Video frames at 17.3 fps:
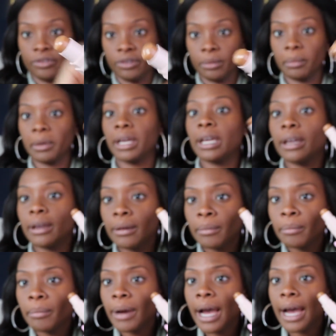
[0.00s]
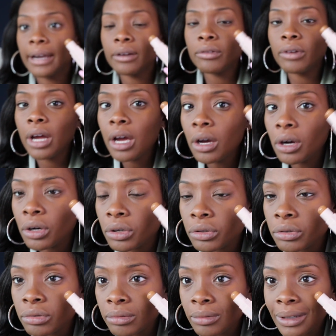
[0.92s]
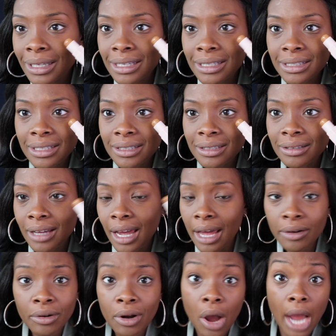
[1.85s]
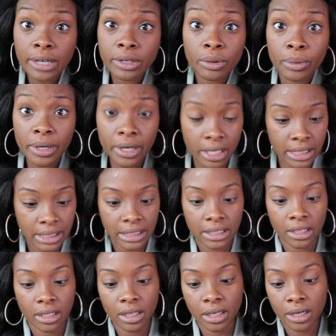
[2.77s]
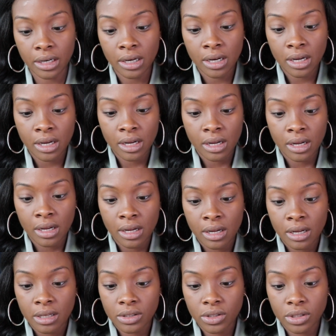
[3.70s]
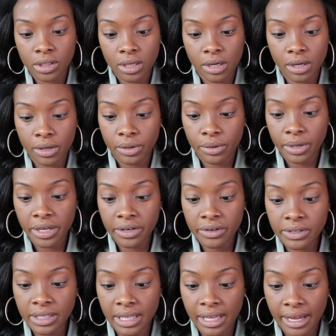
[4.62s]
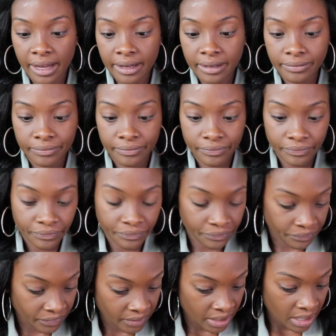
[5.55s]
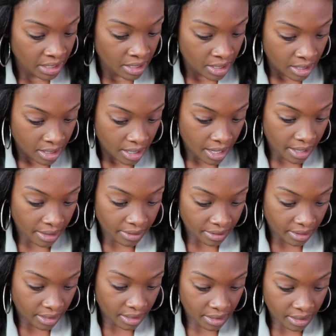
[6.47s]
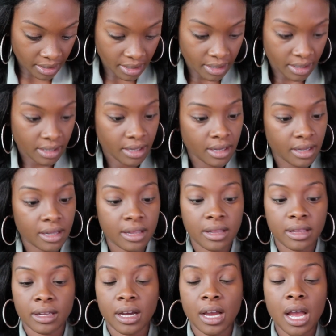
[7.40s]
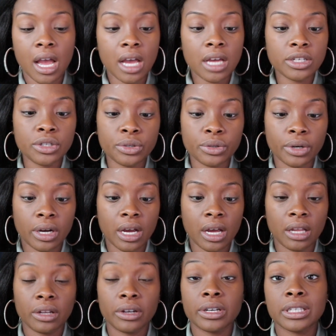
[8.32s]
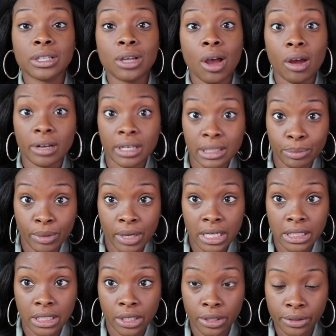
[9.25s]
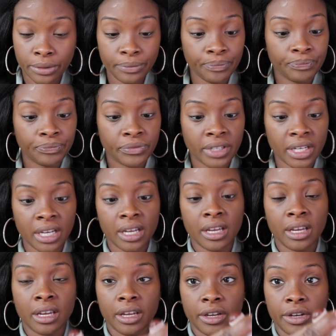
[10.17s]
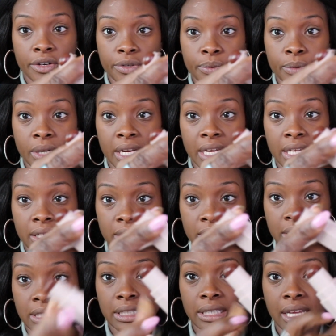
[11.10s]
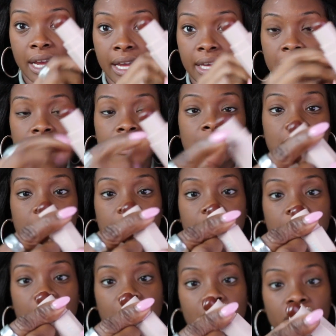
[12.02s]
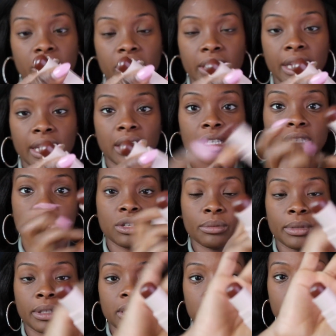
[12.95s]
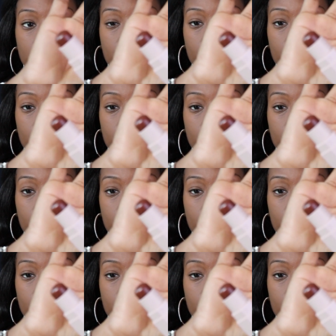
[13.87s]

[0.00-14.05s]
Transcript: for me. But I don't know. Is it? I don't know. I don't wear concealer. So here's that. And then the contour color is called Espresso. Here's what it looks like. See, this is the color that Kelly told me looked